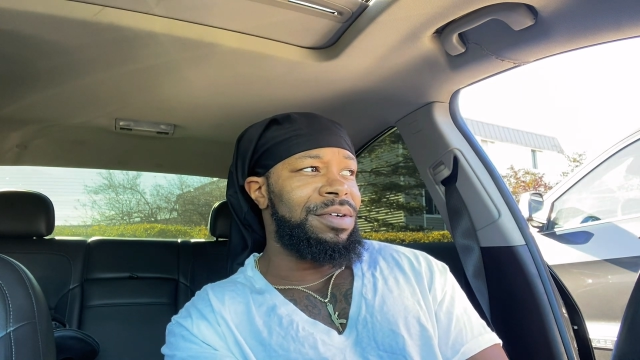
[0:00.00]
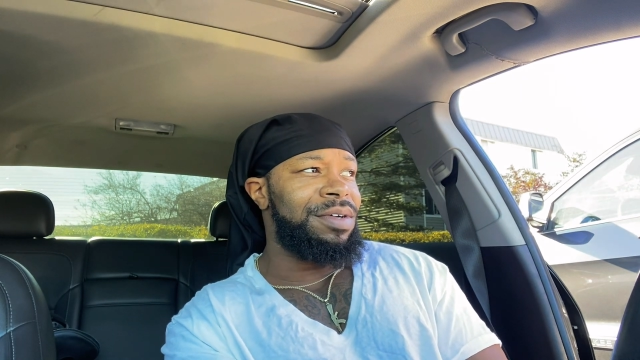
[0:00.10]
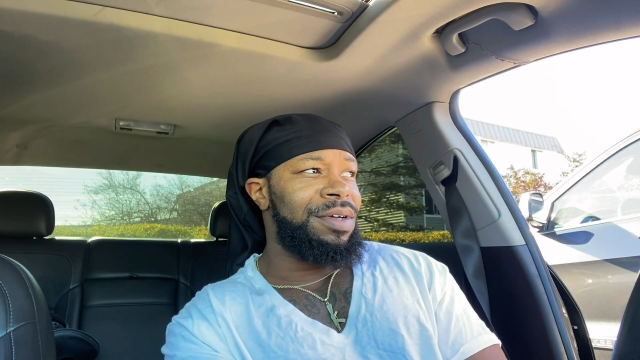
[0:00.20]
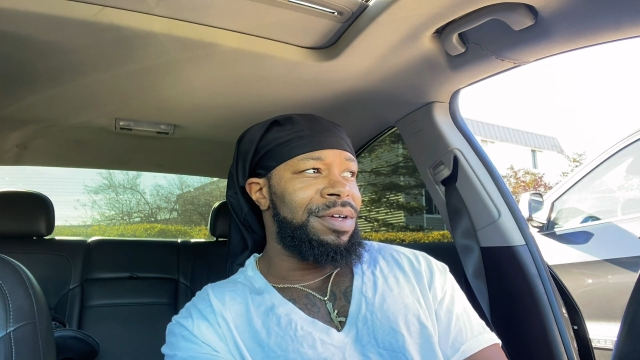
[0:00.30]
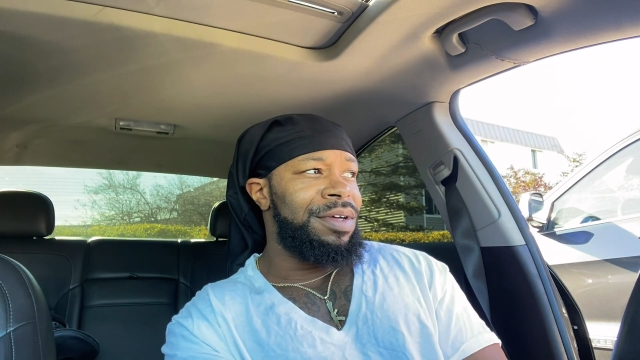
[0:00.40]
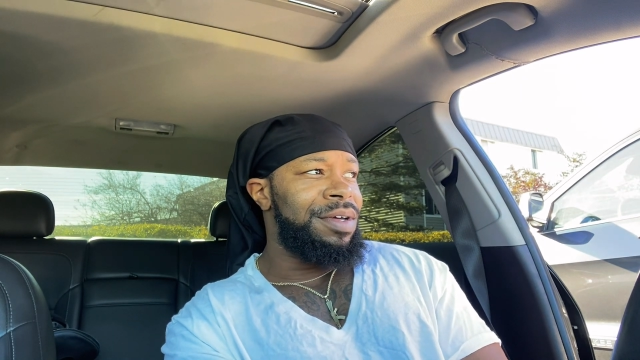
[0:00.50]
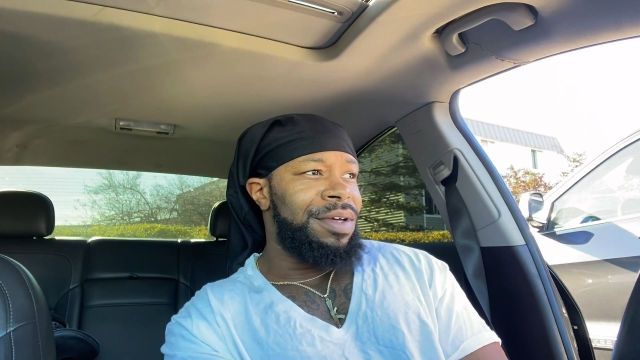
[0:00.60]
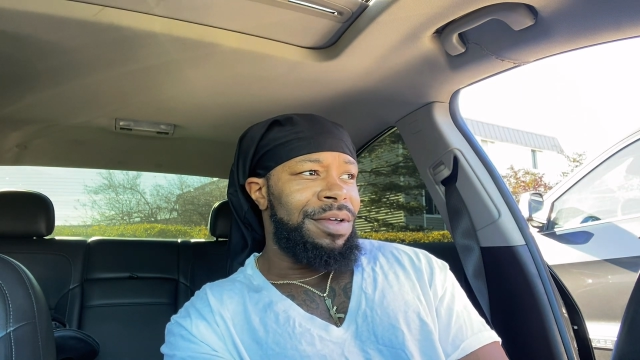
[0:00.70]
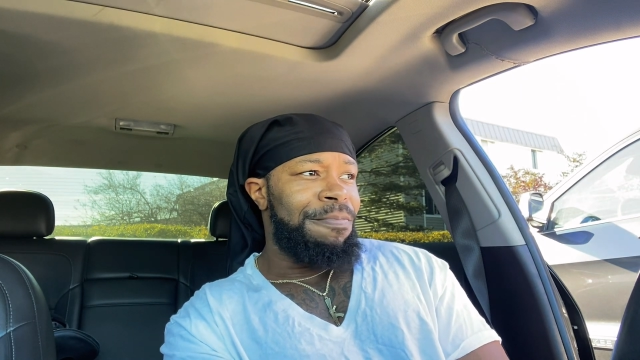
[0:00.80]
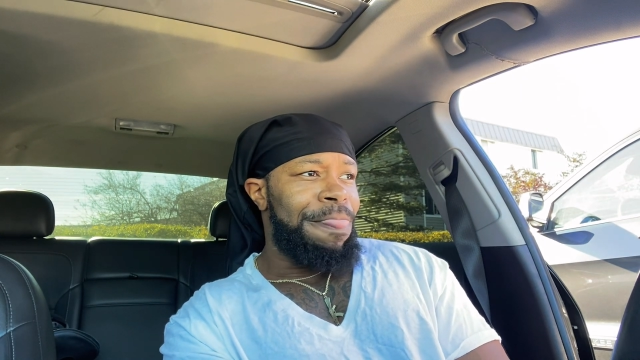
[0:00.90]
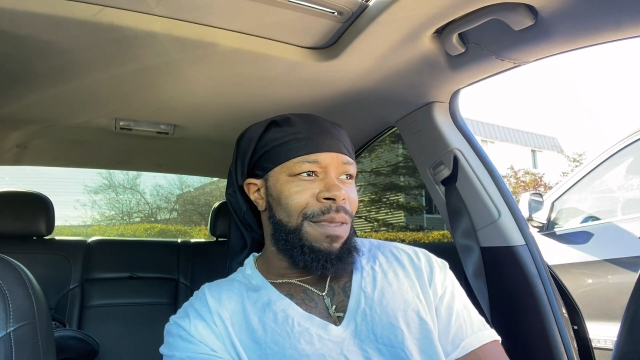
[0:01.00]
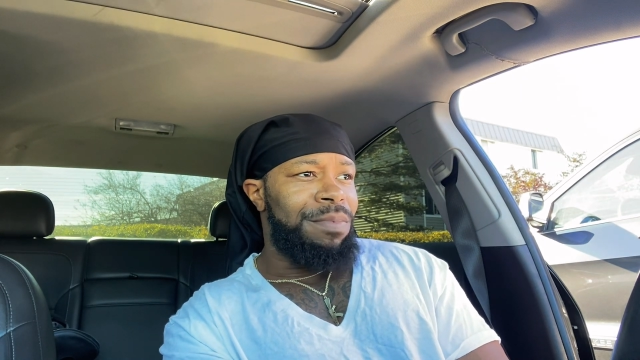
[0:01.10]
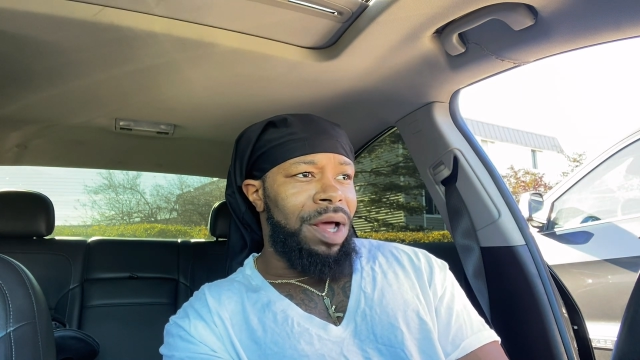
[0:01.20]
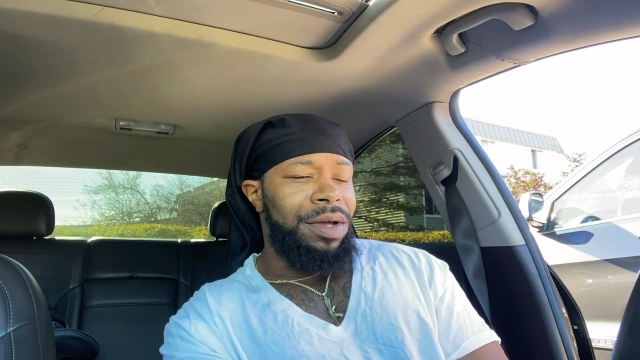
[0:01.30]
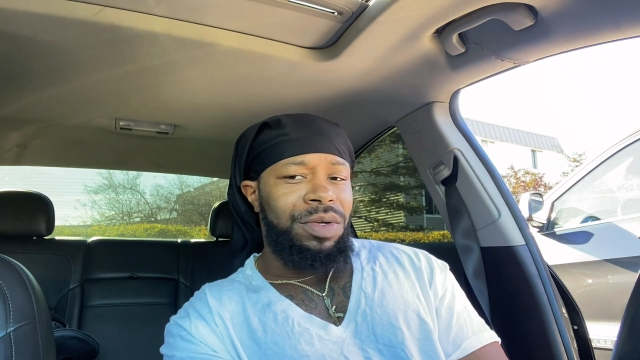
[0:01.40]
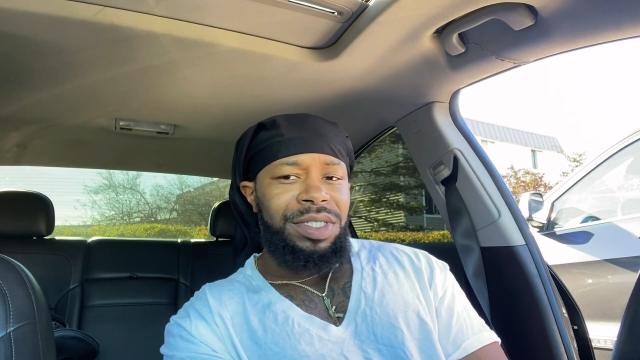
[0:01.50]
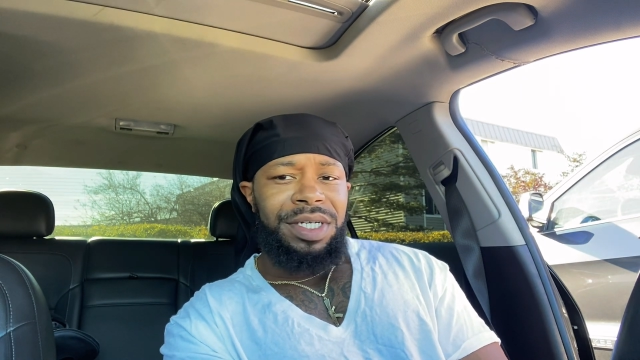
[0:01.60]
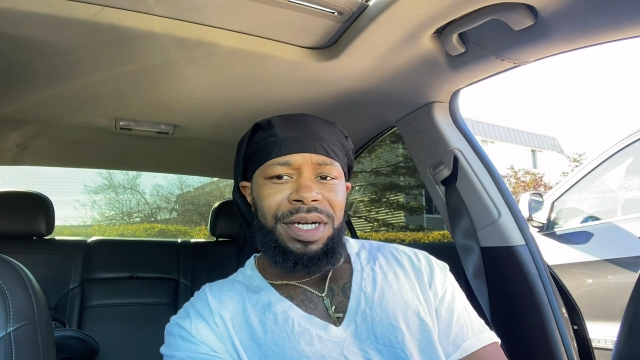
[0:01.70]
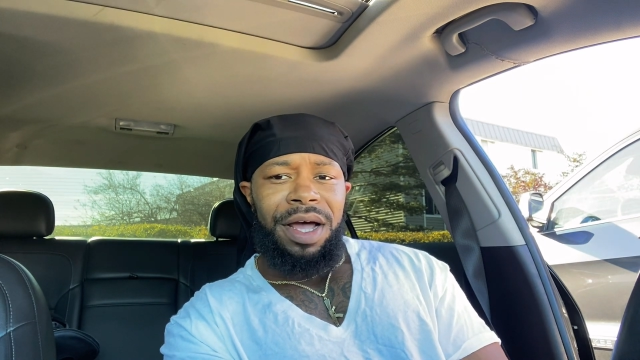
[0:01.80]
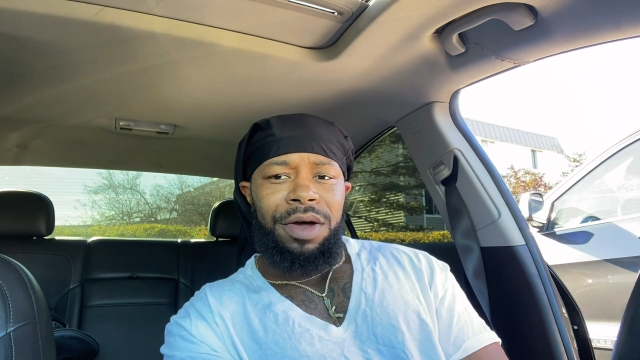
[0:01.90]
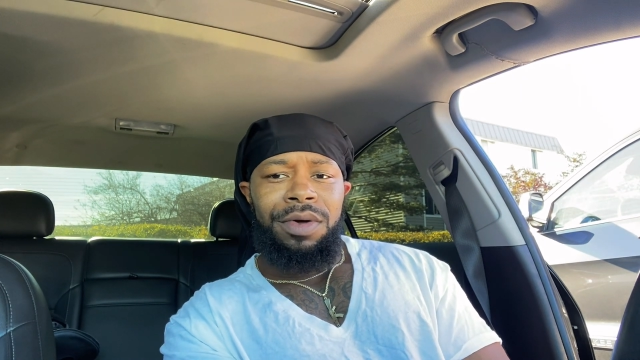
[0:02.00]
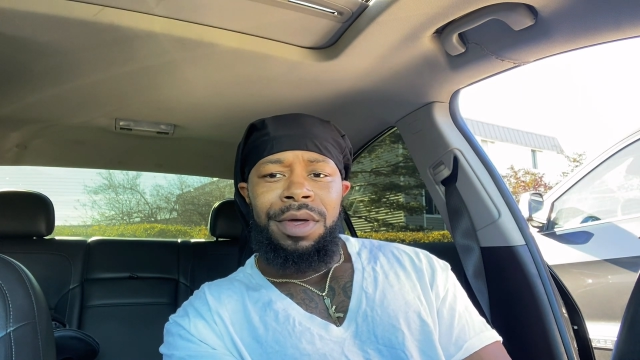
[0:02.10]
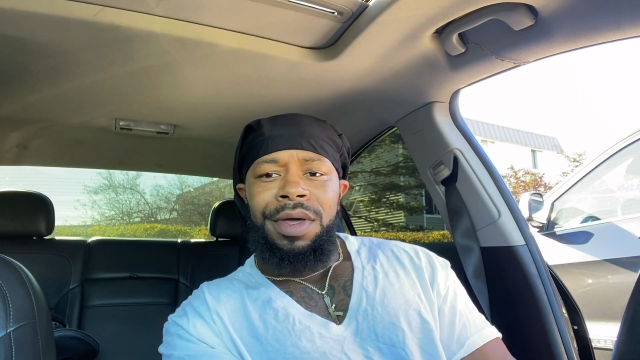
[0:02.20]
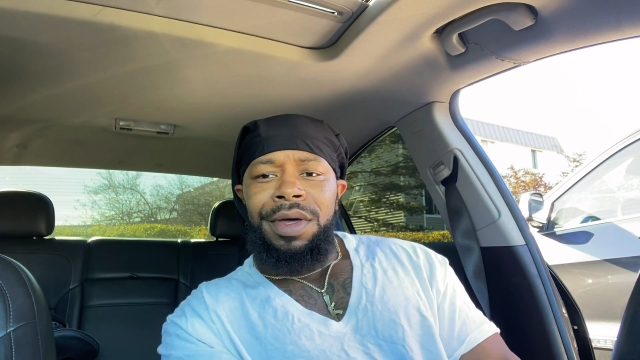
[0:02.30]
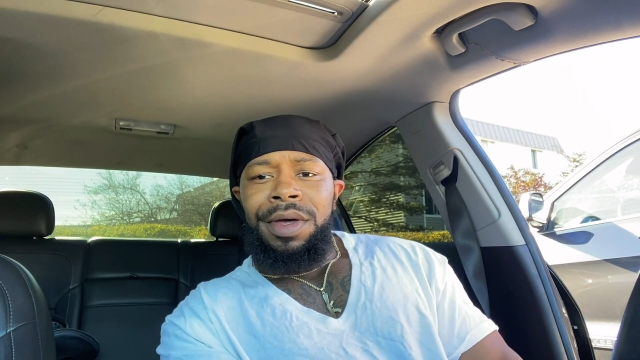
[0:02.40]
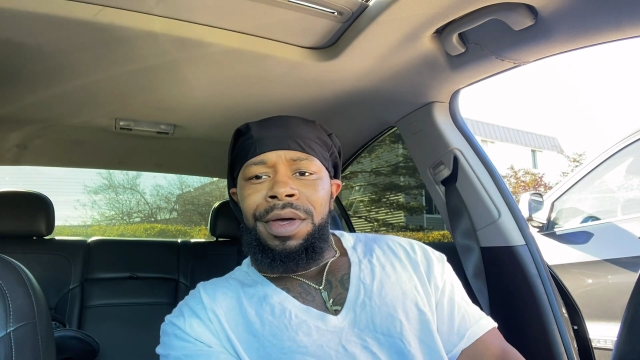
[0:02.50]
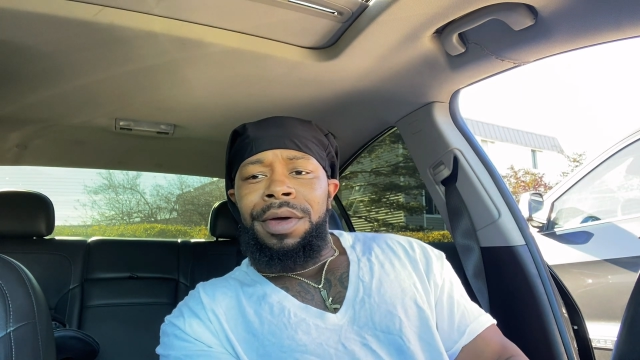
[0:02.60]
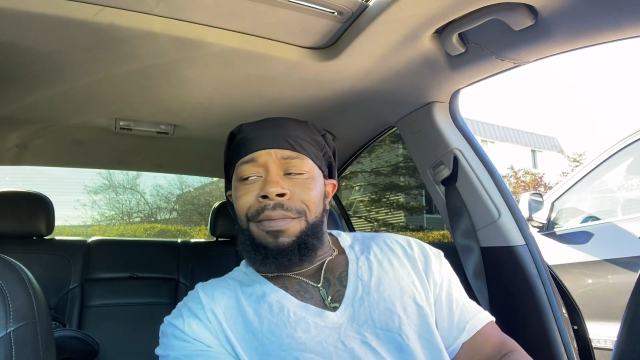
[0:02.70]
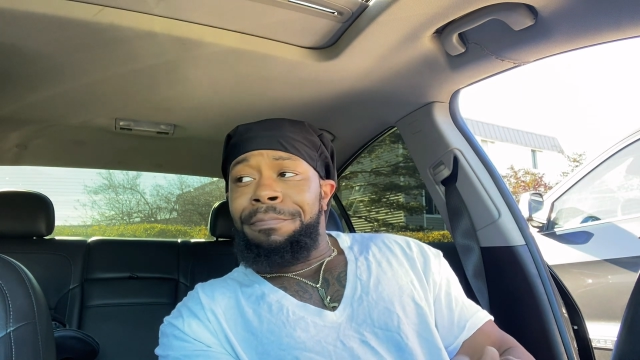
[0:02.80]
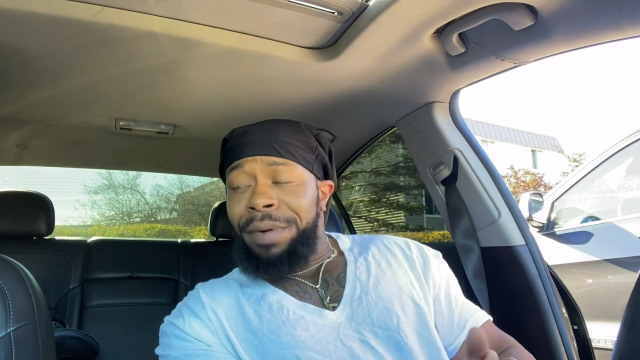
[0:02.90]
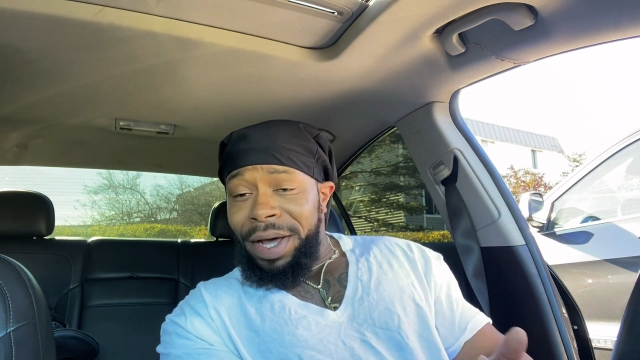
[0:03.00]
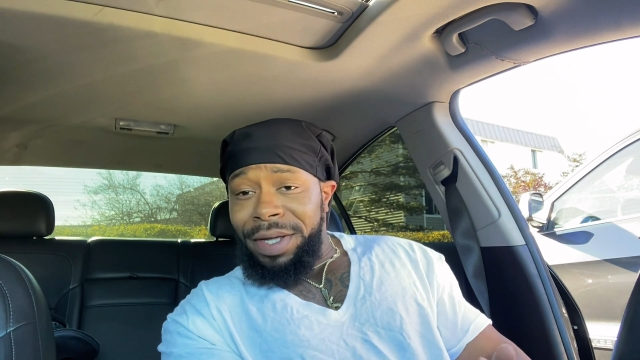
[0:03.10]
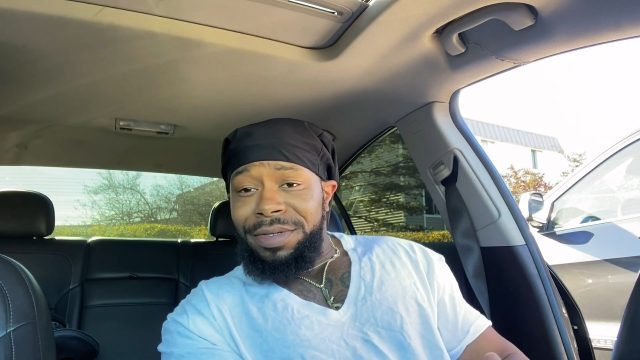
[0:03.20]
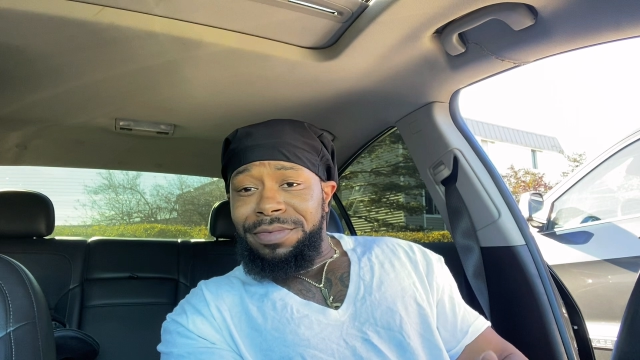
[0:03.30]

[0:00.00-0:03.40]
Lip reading: Probably gonna sit it out. But